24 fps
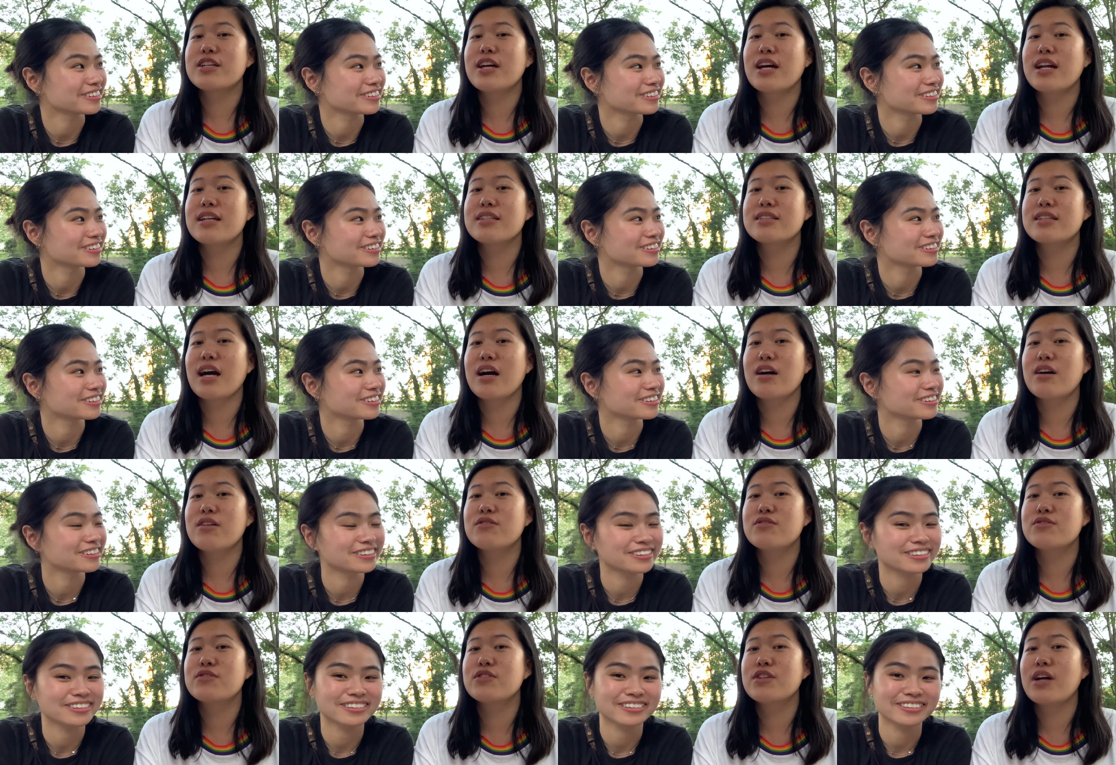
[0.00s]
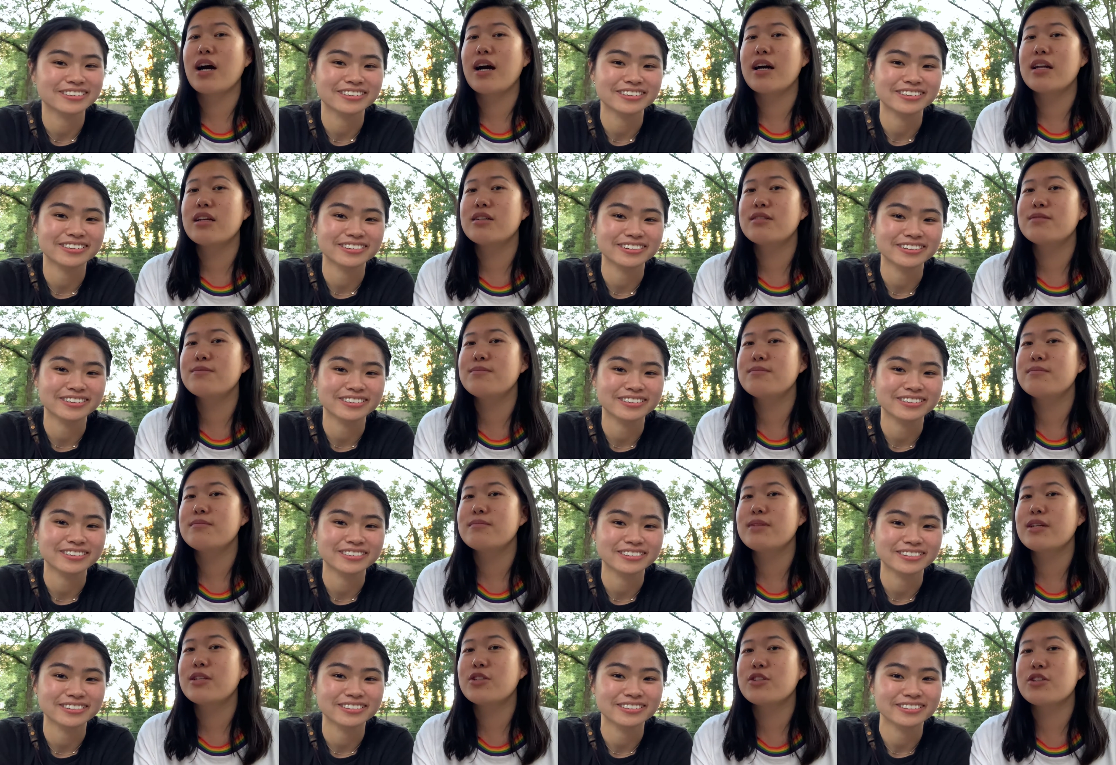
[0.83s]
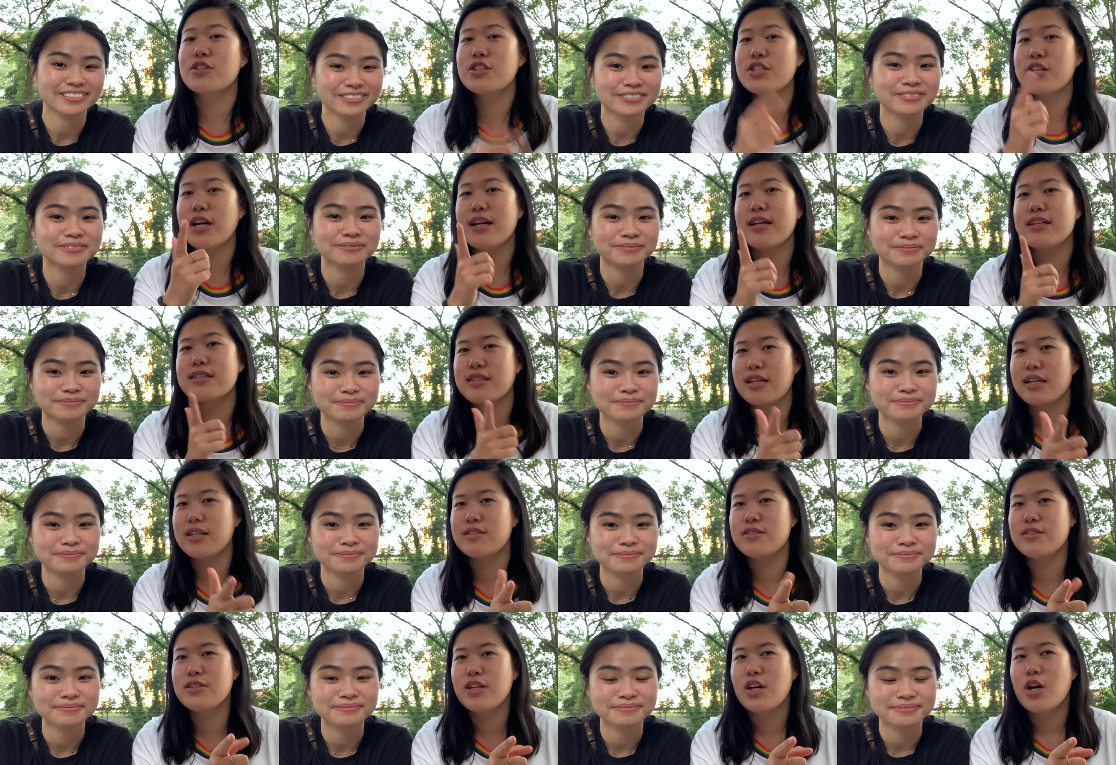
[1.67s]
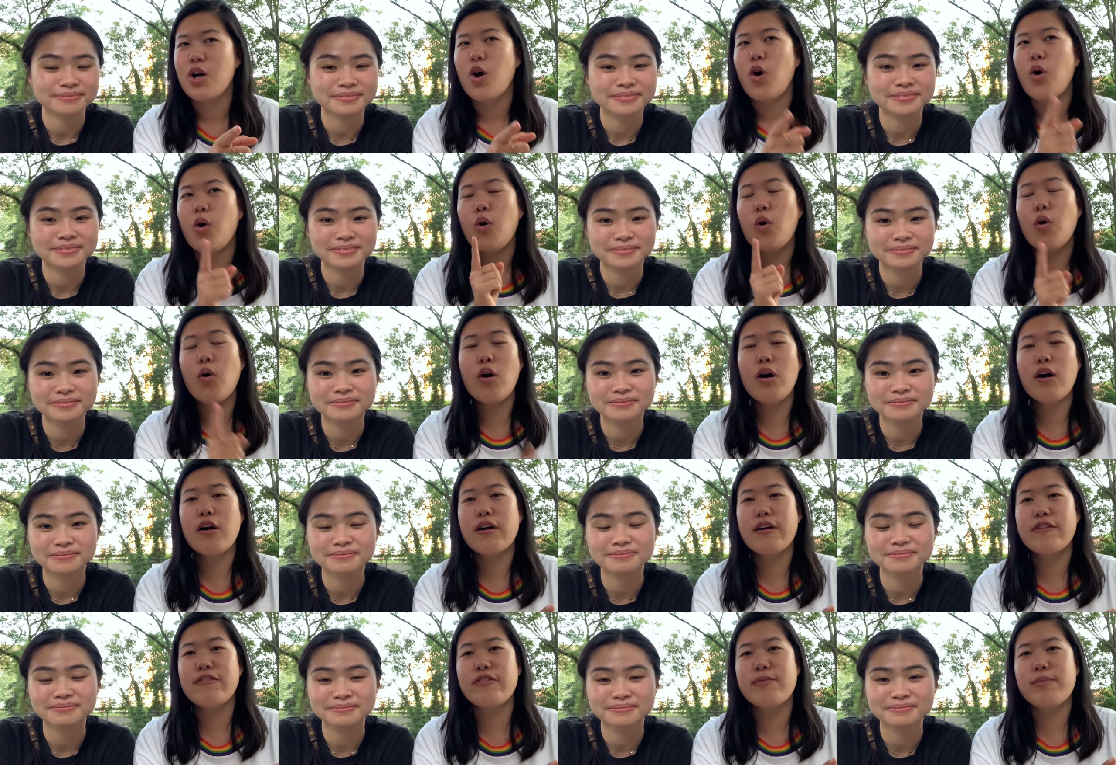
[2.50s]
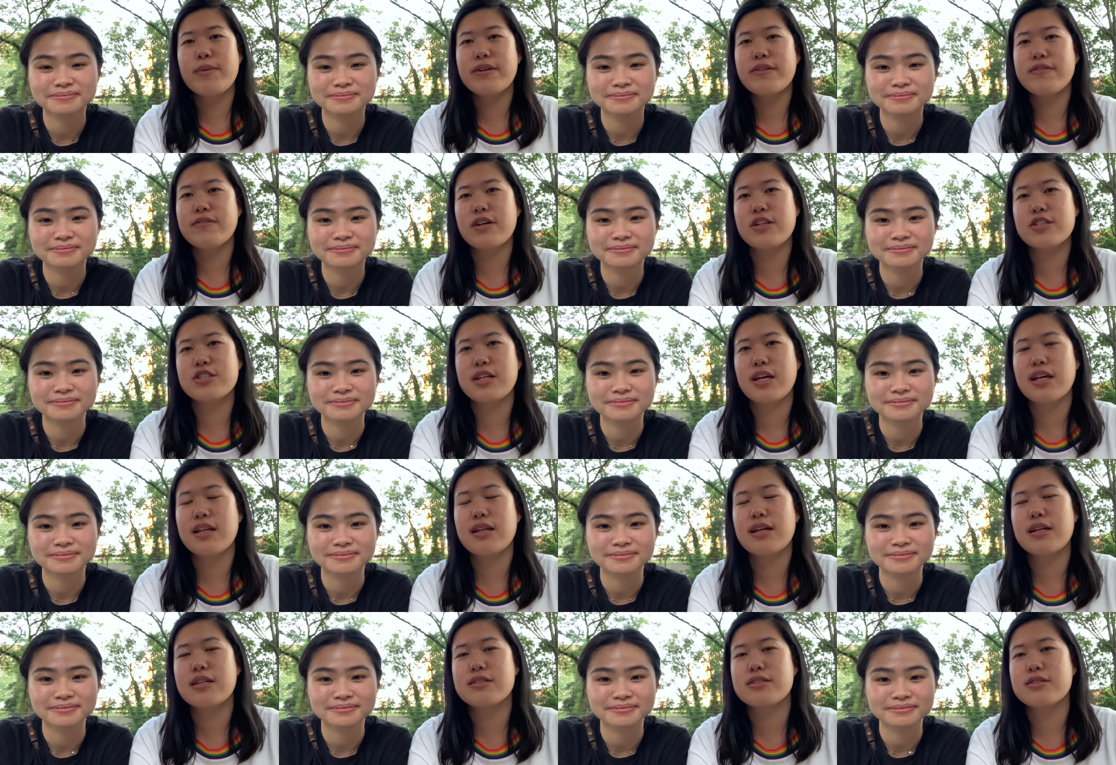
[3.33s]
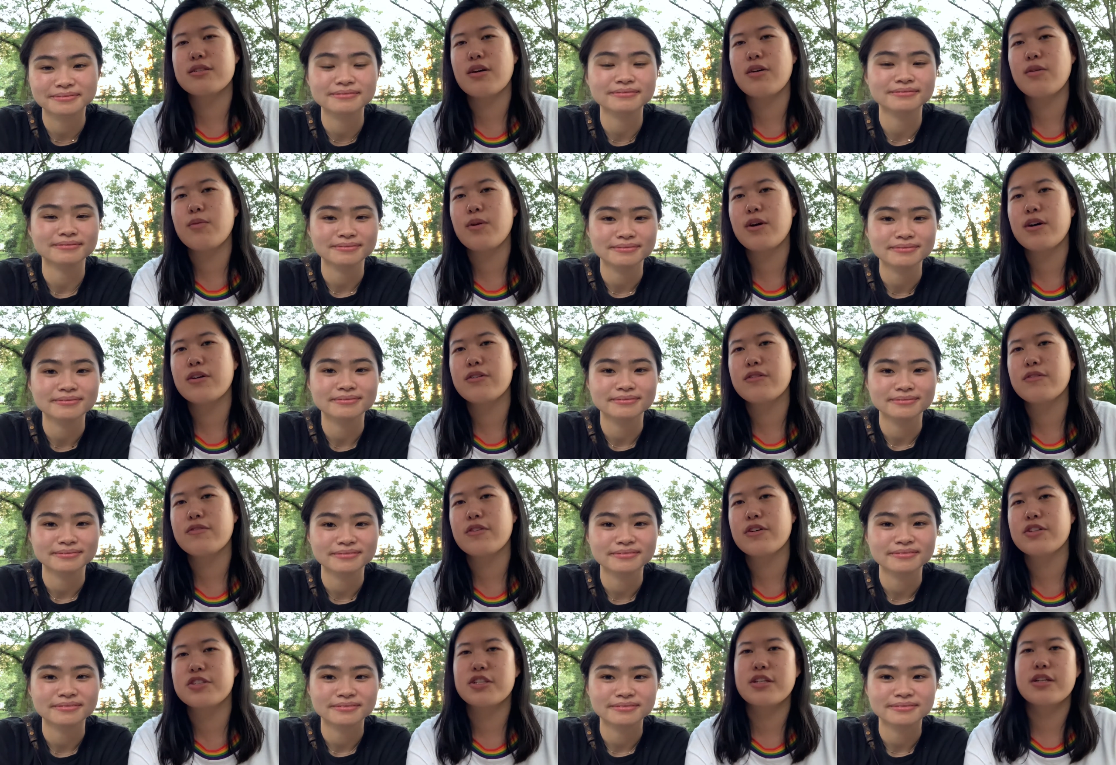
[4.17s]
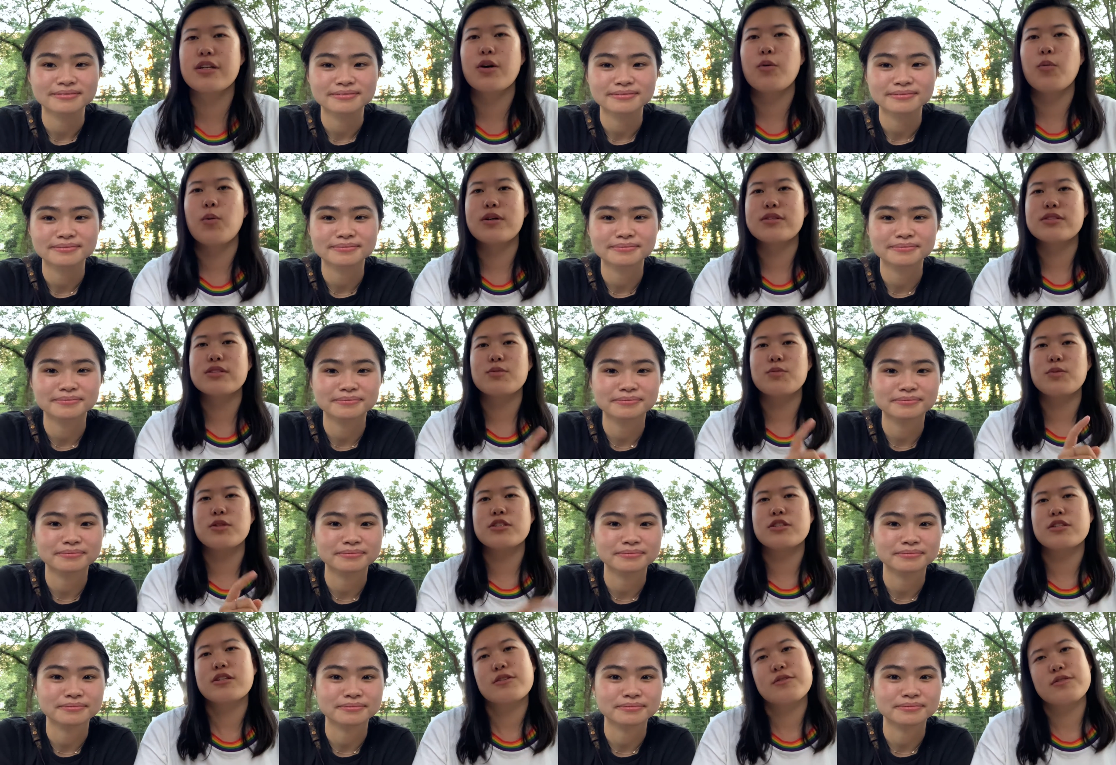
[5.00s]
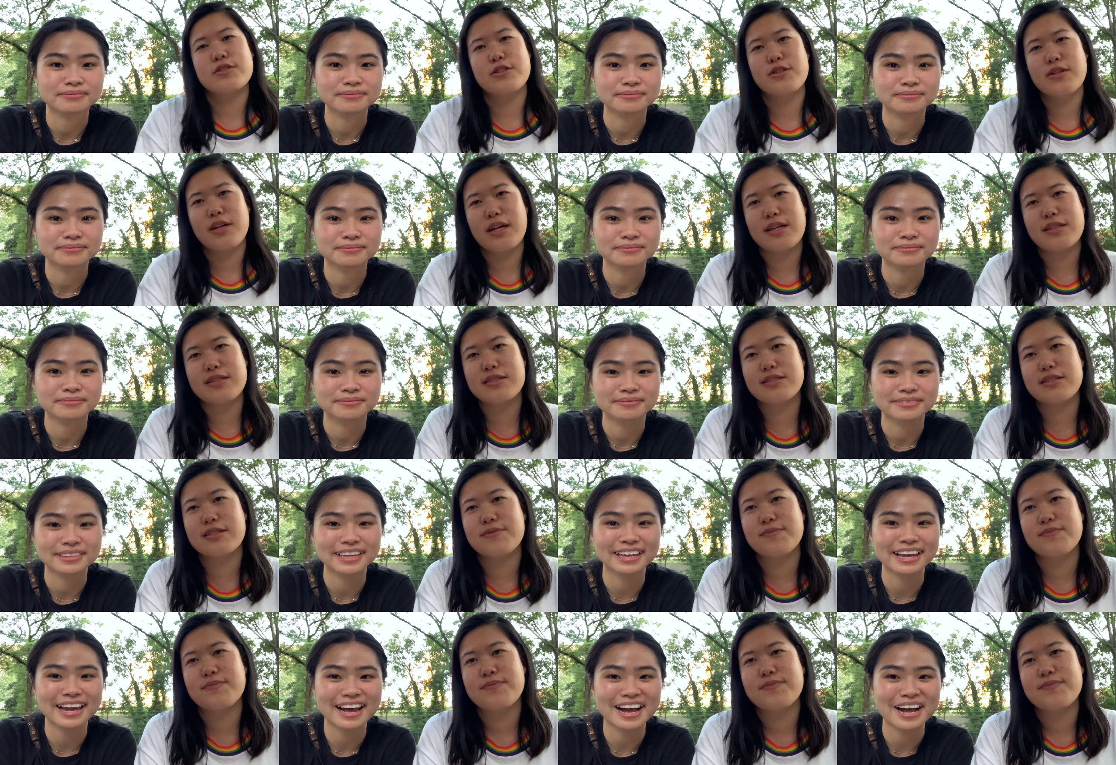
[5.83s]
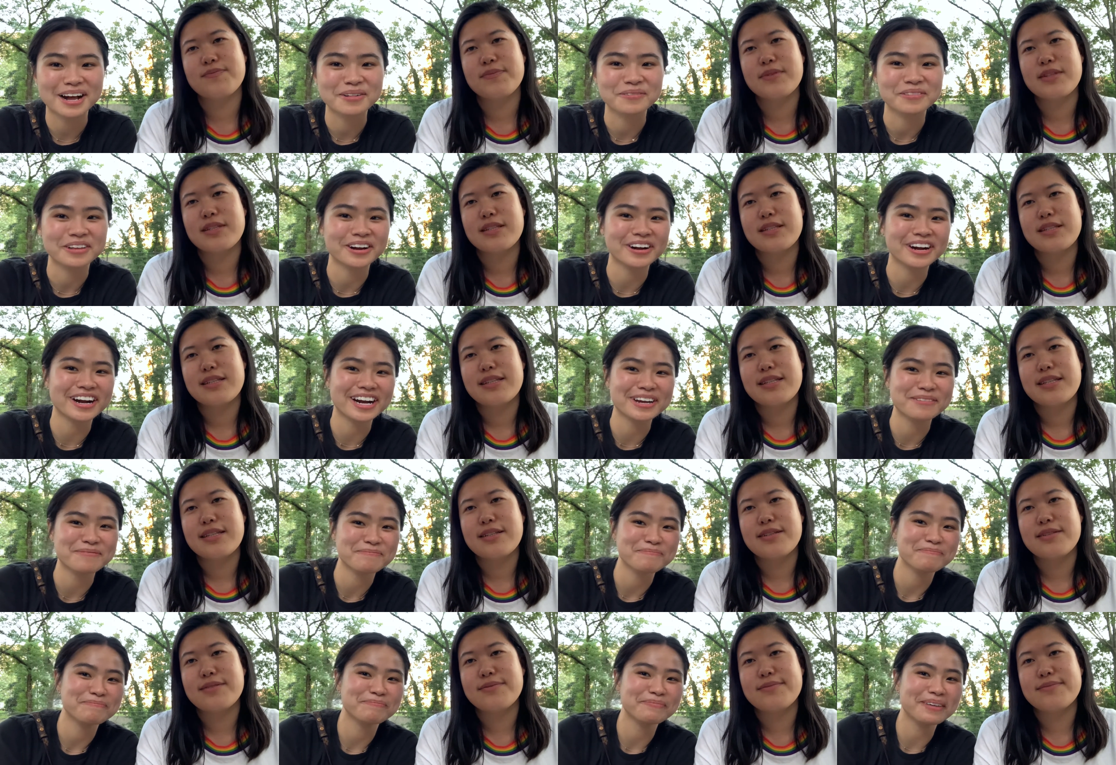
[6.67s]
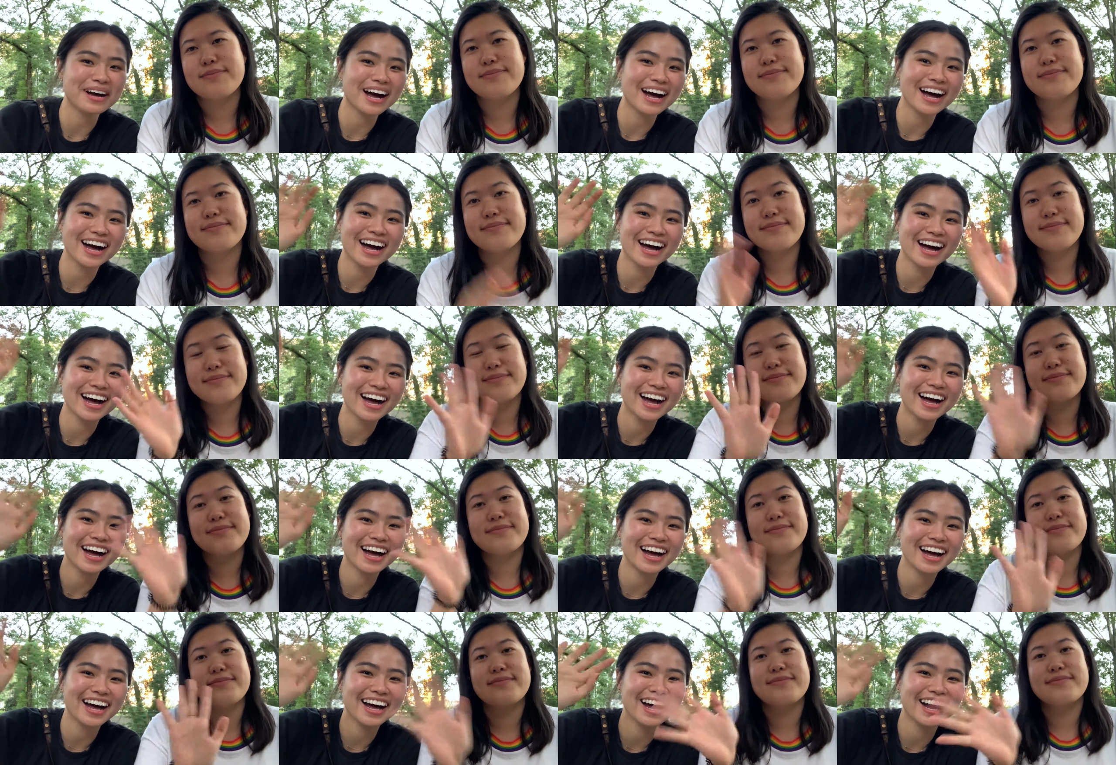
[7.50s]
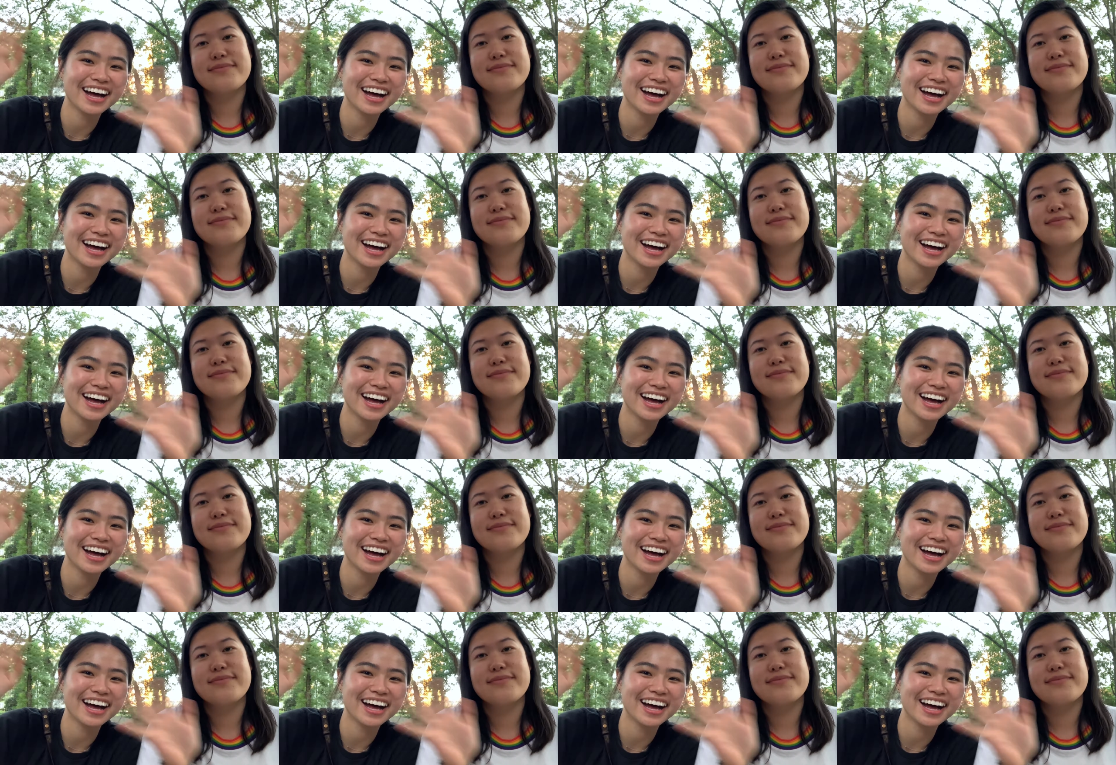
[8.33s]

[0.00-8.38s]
Speaker 1: Chinatown food item in your Chinatown. Or if you've been to Flushing, let us know what other Flushing ones we should go to next. Yeah. Alright. Bye!